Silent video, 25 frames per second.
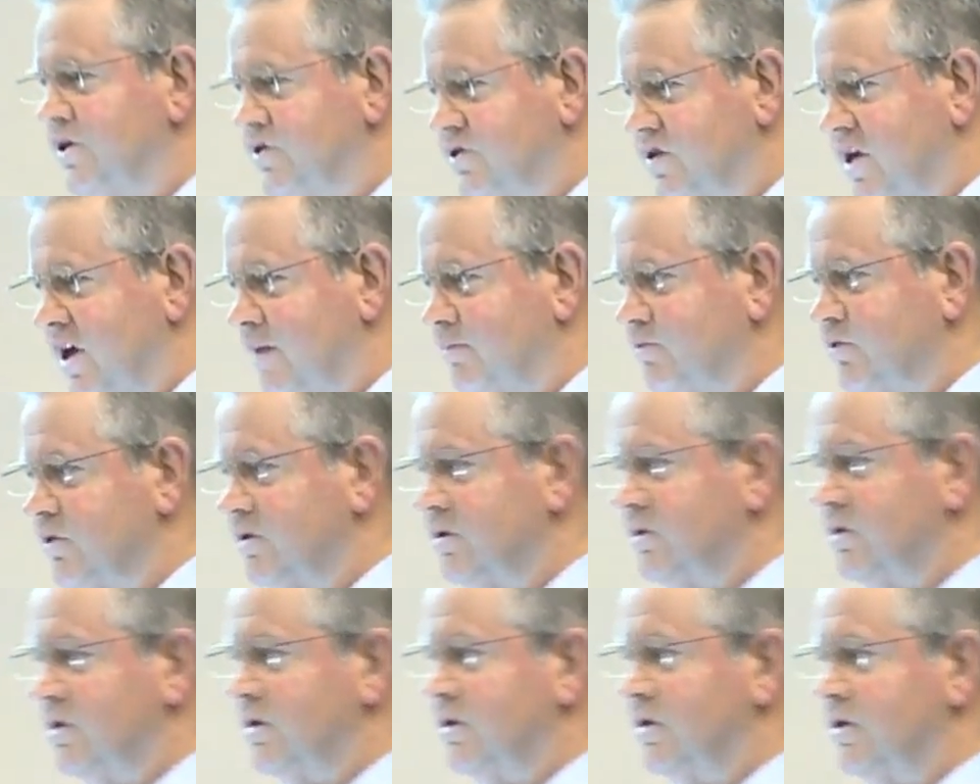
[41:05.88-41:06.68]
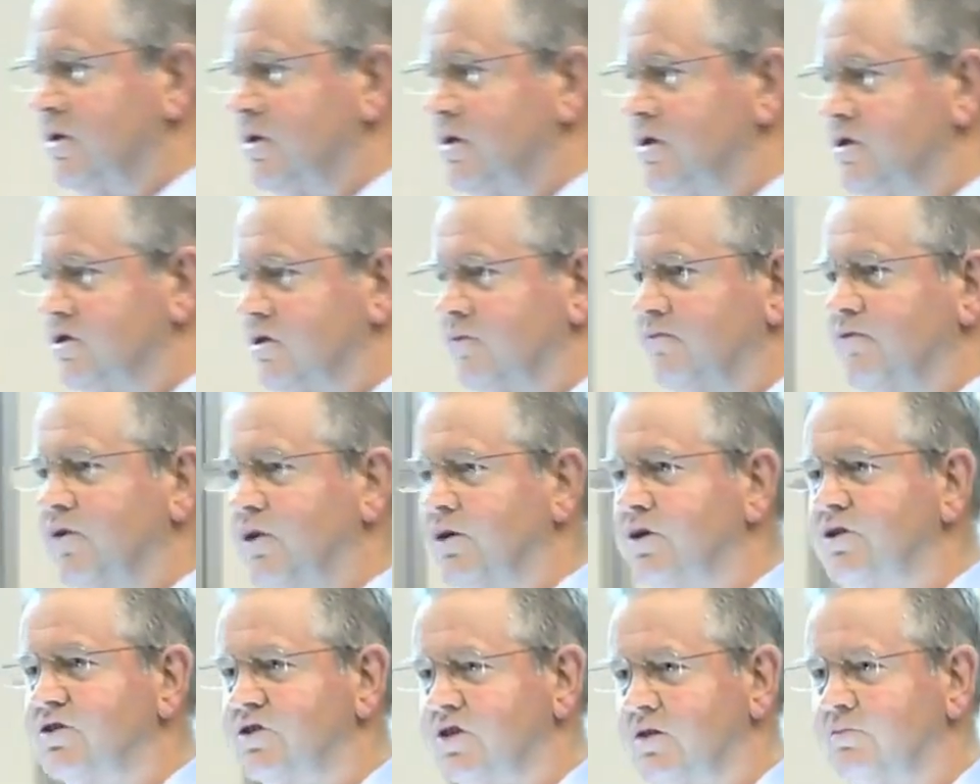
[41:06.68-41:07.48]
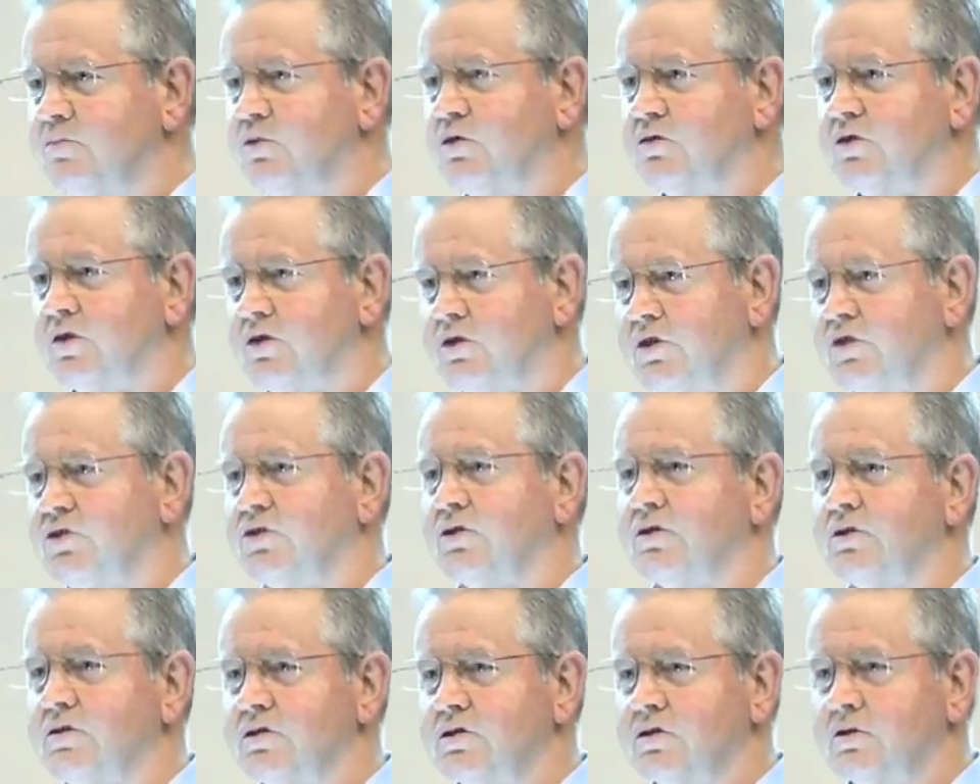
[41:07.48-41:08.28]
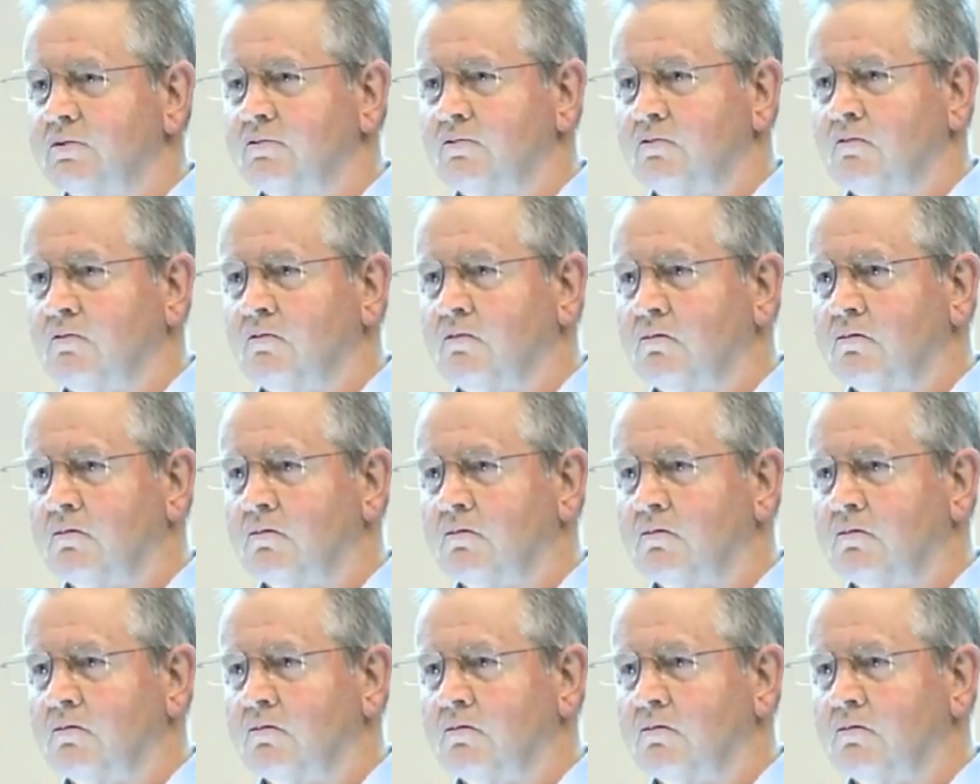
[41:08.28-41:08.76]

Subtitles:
accept some very simple conditions.